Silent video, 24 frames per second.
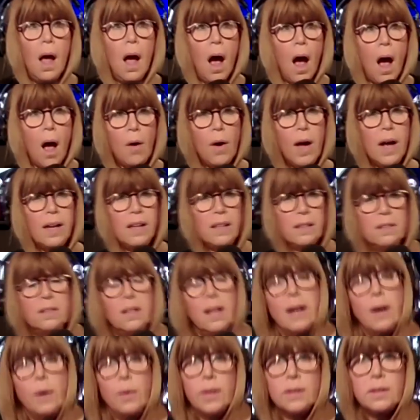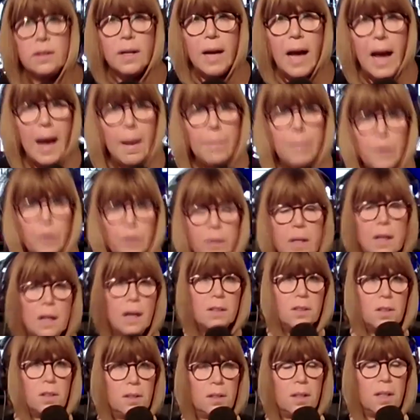Oh, I didn't say I wasn't happy with it. I
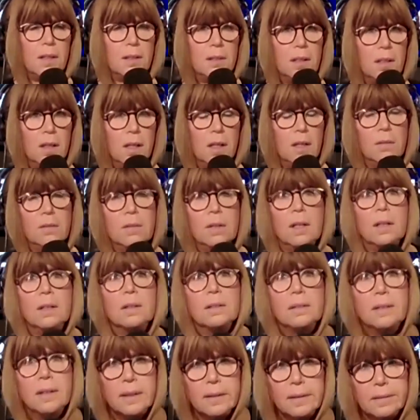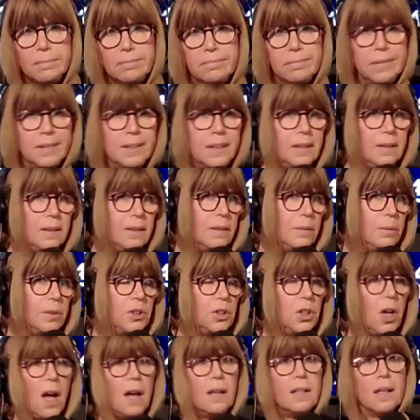just said, it was
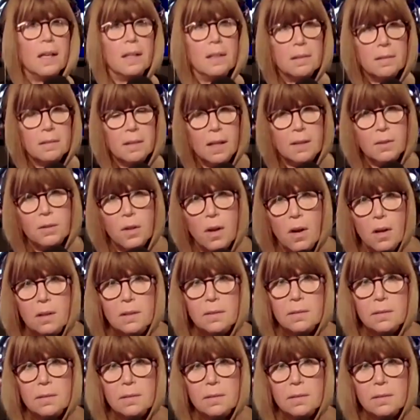shocking. That's all.